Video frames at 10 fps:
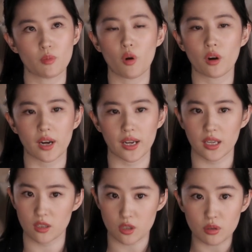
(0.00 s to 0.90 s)
more I
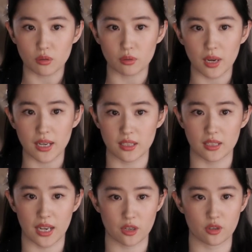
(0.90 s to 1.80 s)
can do as
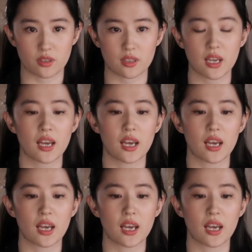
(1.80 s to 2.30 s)
an actress